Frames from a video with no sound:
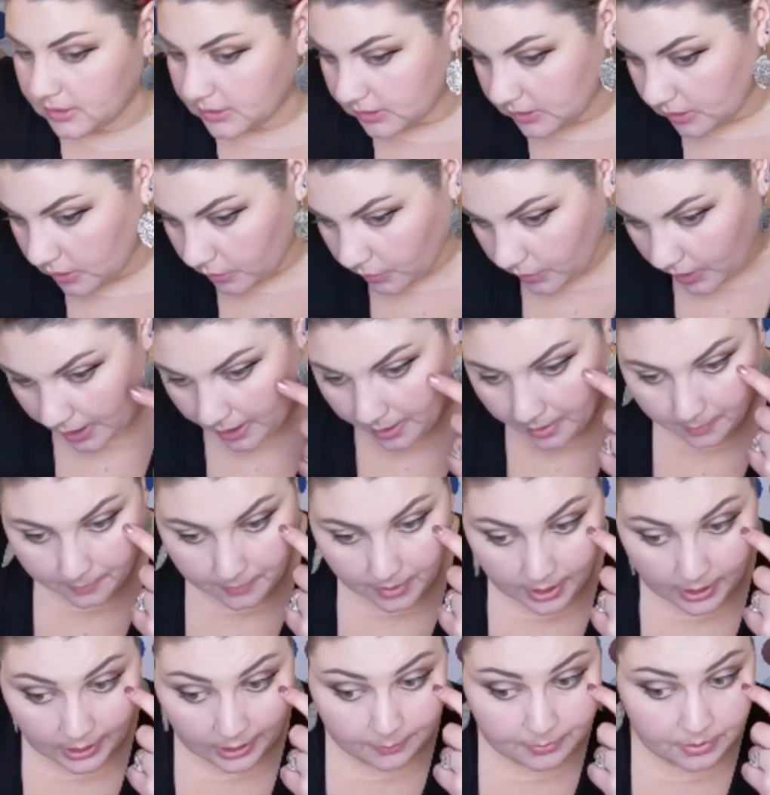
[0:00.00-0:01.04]
So
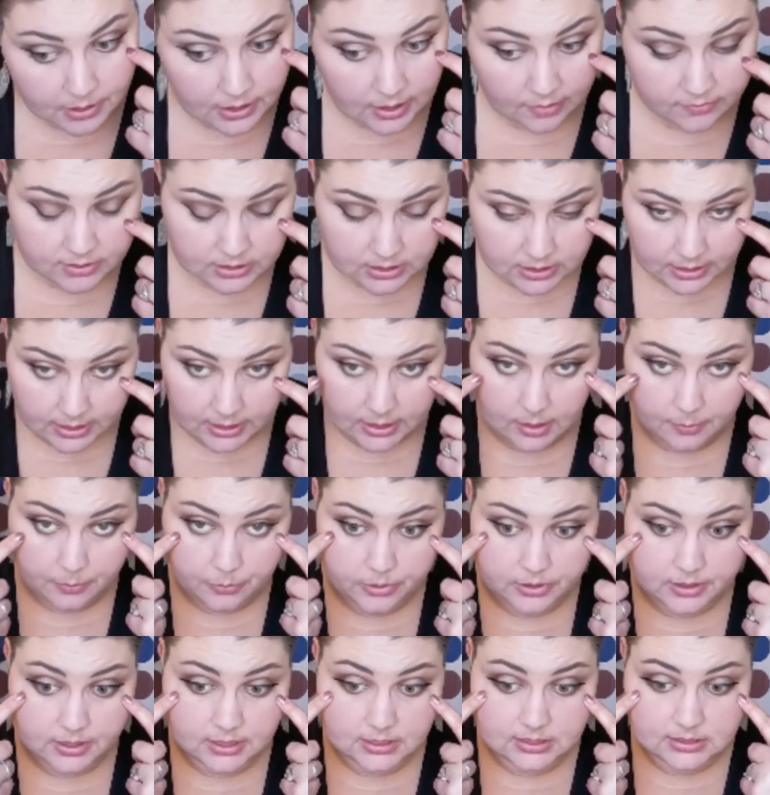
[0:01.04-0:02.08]
I am going to have to clean it
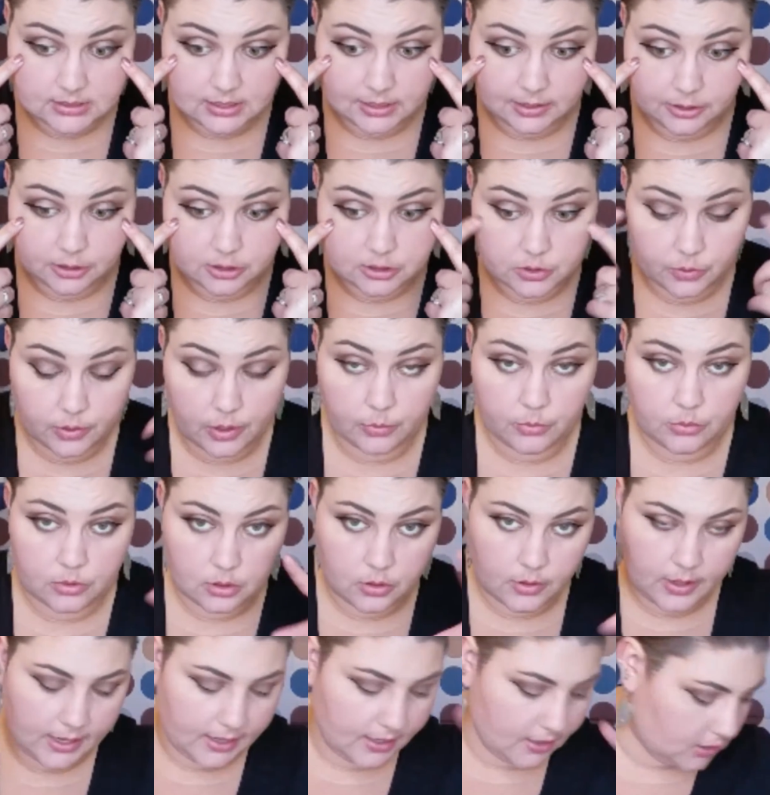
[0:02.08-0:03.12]
up with concealer, so I will
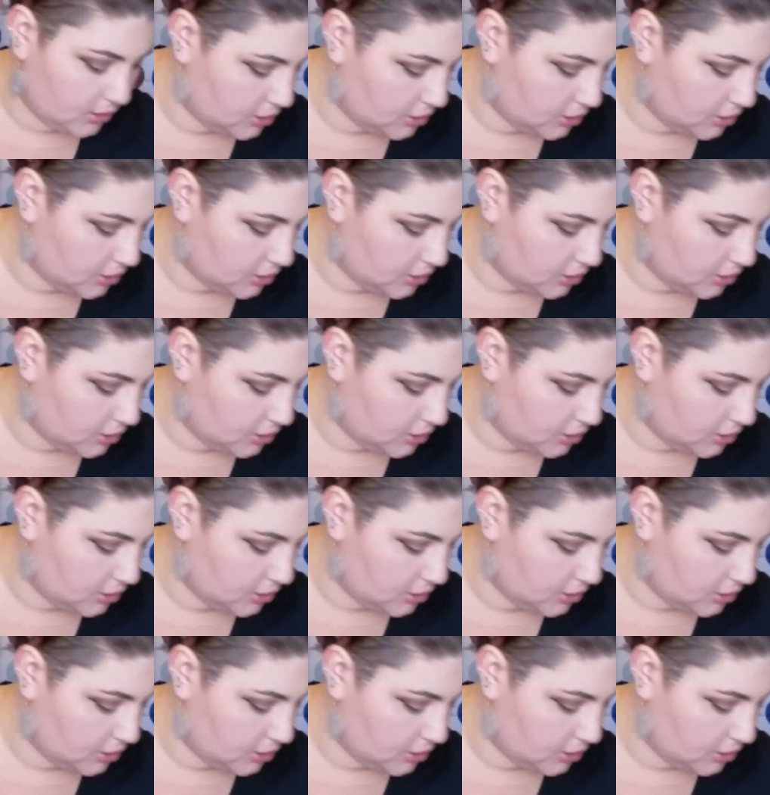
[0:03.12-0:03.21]
go ahead